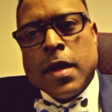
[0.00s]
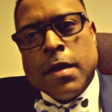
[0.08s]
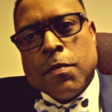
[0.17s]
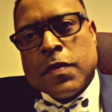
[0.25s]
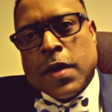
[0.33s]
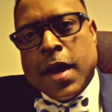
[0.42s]

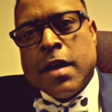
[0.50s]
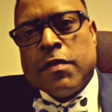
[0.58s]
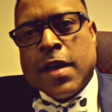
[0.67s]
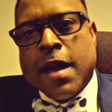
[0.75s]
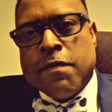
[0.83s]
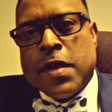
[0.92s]
he was
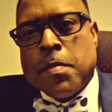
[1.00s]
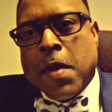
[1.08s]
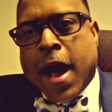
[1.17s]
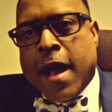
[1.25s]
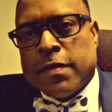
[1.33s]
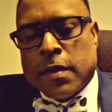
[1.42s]
HIV
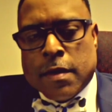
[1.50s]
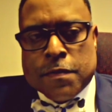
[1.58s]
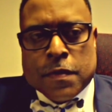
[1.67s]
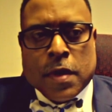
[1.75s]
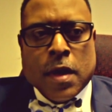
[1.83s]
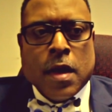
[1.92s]
positive.
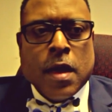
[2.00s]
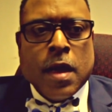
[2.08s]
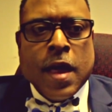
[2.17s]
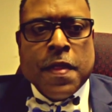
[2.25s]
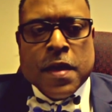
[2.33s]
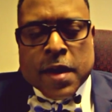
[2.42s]

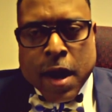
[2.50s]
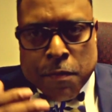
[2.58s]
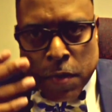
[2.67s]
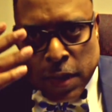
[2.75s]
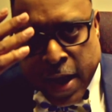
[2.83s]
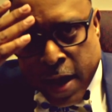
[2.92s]
And then I
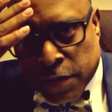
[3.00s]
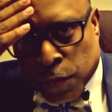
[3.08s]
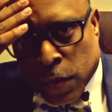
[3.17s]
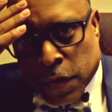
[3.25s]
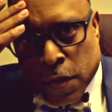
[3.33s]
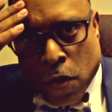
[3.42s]
realized
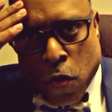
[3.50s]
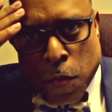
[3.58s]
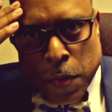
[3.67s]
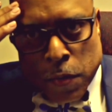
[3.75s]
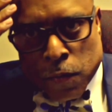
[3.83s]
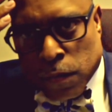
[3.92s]
what the
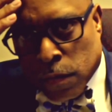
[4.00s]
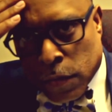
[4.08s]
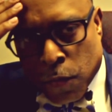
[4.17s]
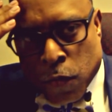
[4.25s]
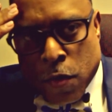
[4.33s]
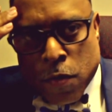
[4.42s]
open
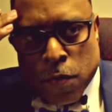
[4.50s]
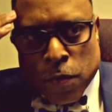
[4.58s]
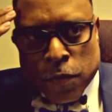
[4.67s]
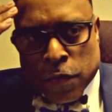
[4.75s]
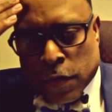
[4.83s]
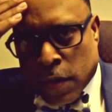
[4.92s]

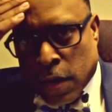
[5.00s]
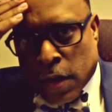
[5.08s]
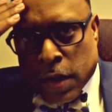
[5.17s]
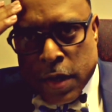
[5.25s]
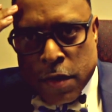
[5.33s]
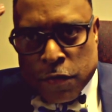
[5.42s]
wounds
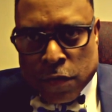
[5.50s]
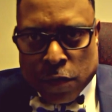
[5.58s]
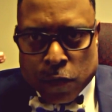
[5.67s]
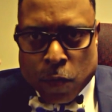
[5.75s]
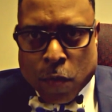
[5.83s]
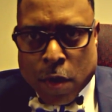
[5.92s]
and
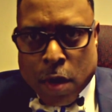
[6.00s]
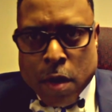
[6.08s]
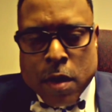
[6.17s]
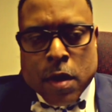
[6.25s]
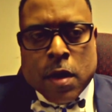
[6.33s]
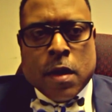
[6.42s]
lesions were.
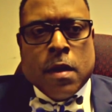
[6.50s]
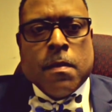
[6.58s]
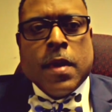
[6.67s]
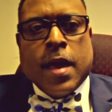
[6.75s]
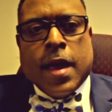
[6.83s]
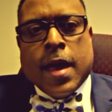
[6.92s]

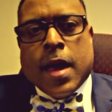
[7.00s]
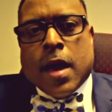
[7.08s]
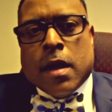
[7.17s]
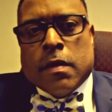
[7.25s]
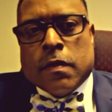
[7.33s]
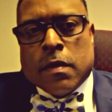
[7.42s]

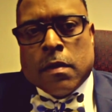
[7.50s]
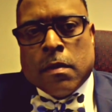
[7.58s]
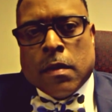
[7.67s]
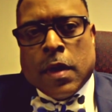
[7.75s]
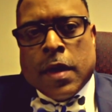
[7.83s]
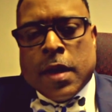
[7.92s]
And
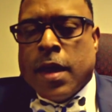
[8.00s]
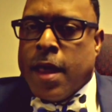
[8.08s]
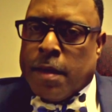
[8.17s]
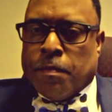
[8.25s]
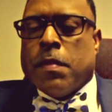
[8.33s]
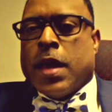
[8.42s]
it
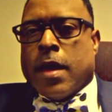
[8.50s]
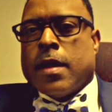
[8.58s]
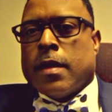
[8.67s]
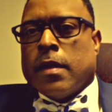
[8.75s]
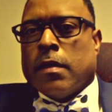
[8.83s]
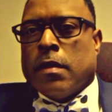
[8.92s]
hit
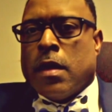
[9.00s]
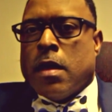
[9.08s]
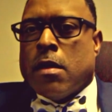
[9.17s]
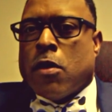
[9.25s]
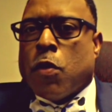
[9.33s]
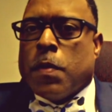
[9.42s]
me
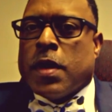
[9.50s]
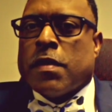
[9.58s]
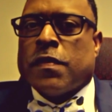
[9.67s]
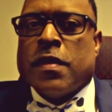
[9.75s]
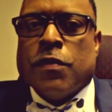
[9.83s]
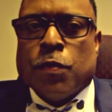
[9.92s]
You know,
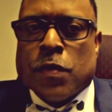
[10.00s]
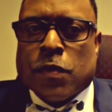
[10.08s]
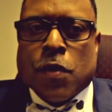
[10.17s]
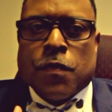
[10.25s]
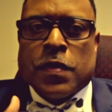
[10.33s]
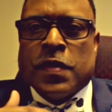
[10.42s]
because this was
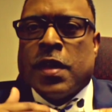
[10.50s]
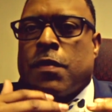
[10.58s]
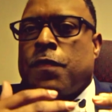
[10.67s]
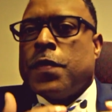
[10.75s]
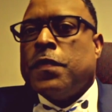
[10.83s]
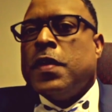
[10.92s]
over 10
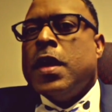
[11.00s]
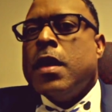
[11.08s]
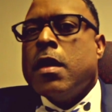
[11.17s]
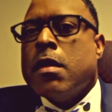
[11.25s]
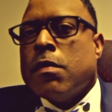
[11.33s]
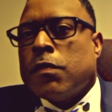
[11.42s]
or
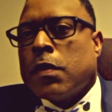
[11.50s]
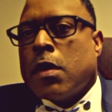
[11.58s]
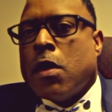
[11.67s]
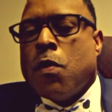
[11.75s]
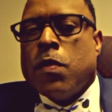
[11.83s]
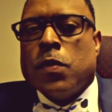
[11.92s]
15 years
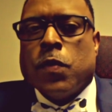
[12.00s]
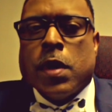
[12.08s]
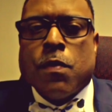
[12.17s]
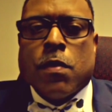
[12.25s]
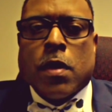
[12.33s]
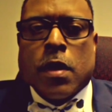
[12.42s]
ago when
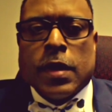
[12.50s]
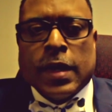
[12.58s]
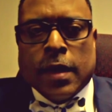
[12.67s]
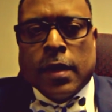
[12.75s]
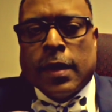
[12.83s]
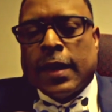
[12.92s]
we were
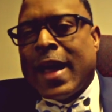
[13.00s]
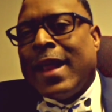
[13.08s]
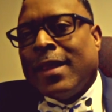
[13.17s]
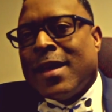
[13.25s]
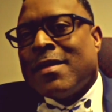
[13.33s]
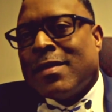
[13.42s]
a
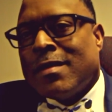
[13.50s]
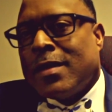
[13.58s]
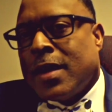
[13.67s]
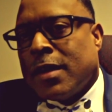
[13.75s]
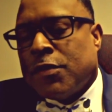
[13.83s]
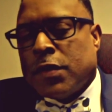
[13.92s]
lot less
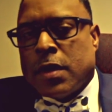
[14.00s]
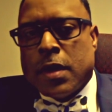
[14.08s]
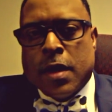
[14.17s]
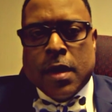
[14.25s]
intelligent